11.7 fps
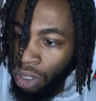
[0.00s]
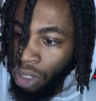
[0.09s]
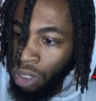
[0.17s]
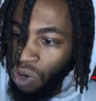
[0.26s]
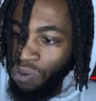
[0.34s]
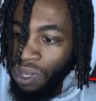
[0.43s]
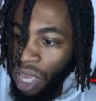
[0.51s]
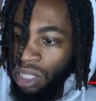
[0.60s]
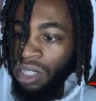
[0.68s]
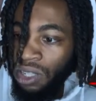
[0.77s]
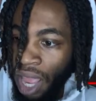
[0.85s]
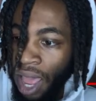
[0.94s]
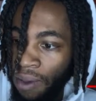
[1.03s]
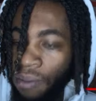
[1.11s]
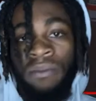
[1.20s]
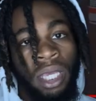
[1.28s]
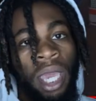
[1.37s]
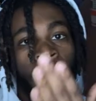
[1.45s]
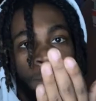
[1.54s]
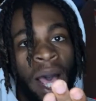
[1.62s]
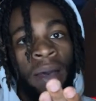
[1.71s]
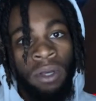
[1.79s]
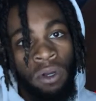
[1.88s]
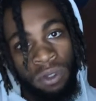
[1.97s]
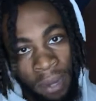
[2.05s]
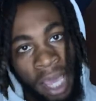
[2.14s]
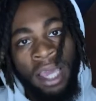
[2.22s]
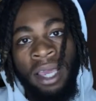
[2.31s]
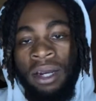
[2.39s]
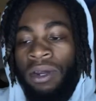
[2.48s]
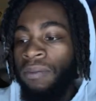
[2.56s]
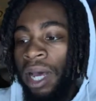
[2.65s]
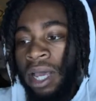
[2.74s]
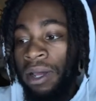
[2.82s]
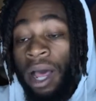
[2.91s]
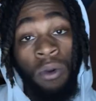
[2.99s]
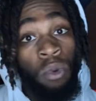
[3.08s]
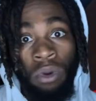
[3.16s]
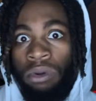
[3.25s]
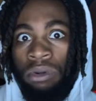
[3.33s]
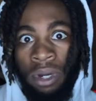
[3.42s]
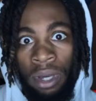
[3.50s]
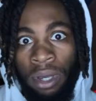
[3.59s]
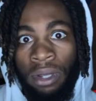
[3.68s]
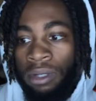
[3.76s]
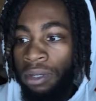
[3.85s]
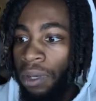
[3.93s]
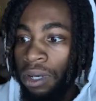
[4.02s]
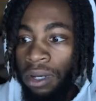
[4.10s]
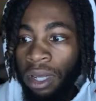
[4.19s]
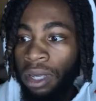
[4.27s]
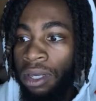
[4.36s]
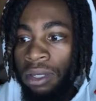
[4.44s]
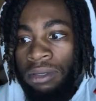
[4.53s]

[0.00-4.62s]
Notification stop. But yeah, pop goes my head though, My, I will go crazy, bro. Like